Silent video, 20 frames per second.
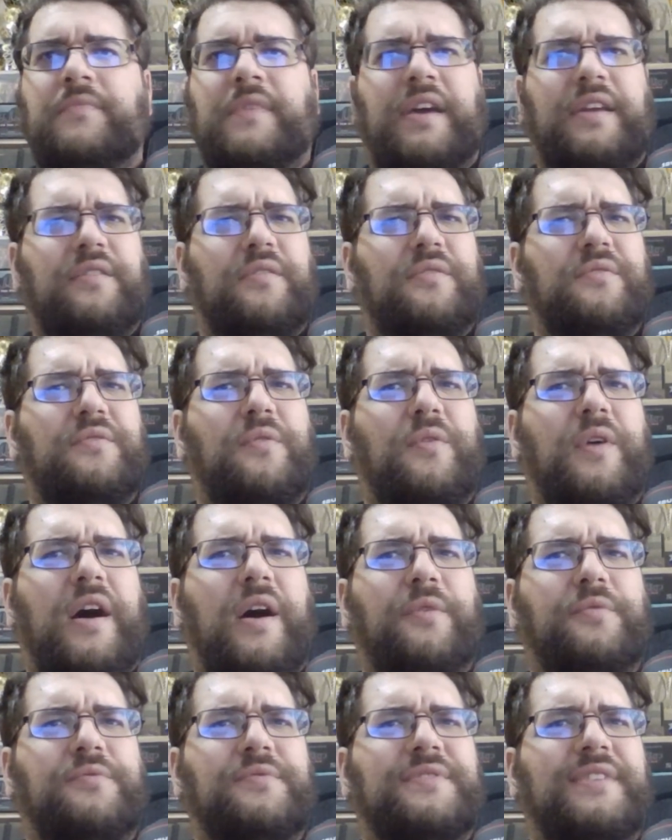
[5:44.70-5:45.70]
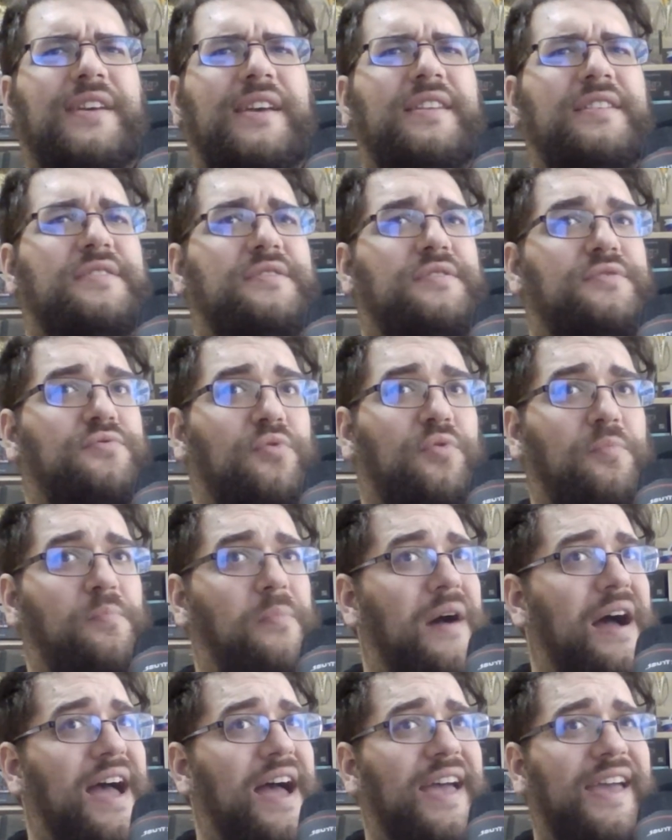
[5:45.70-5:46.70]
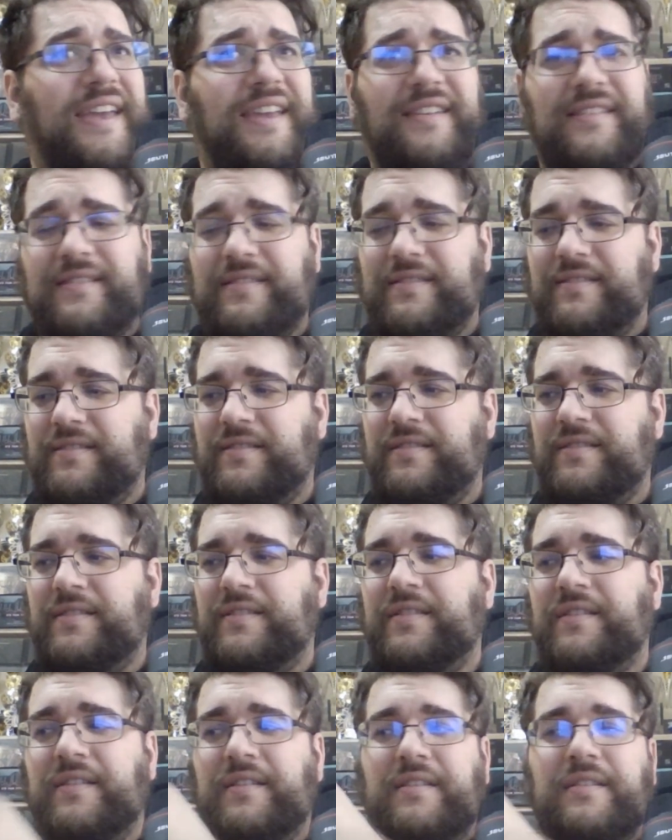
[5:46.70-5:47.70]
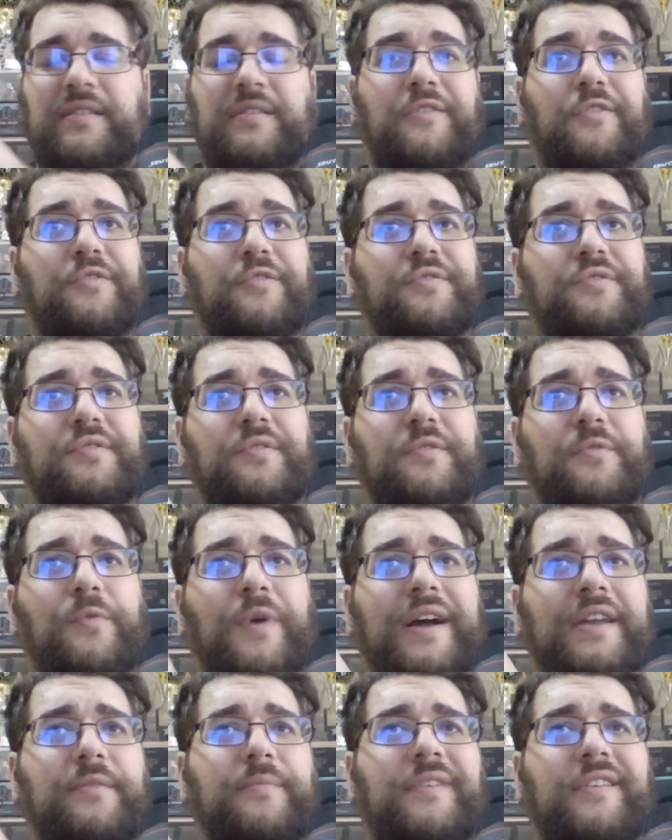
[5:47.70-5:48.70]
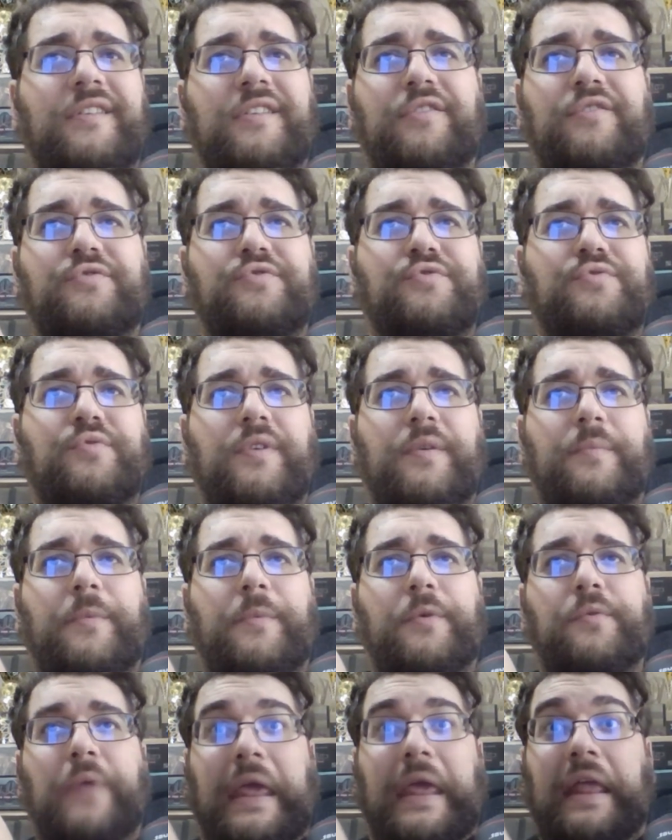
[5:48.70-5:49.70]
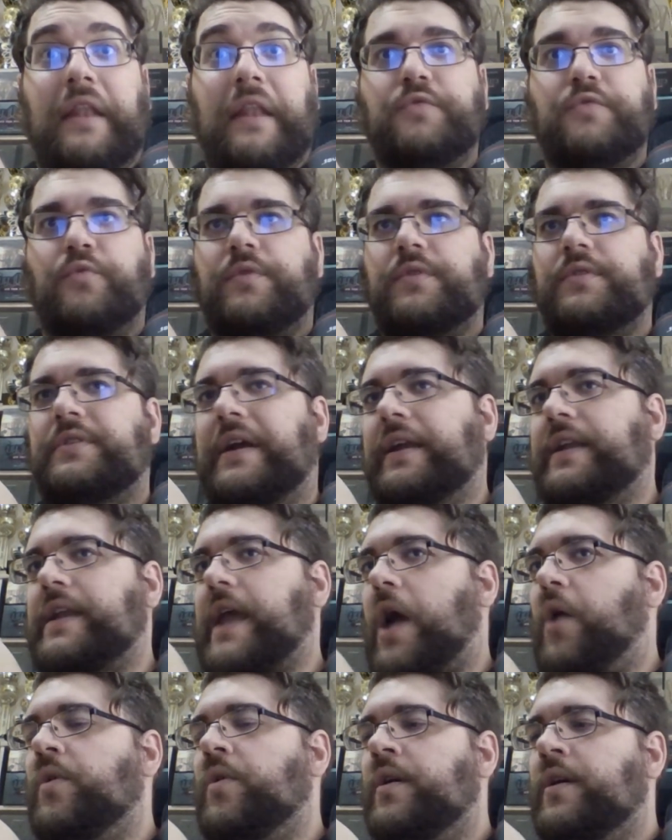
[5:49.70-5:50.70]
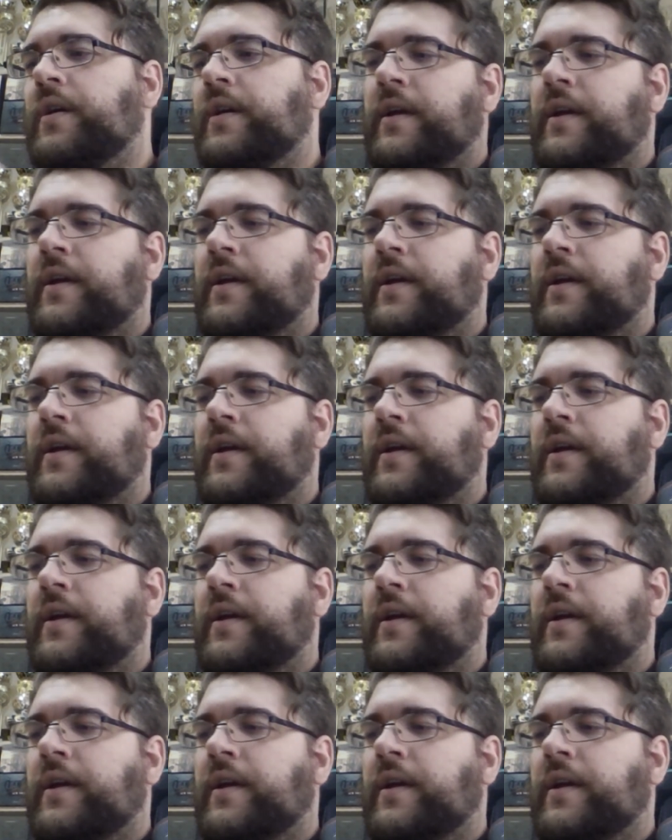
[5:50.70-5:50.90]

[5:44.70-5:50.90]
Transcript: I don't know how to say it. It's turbine on the windmill. Not sure about the English word right now.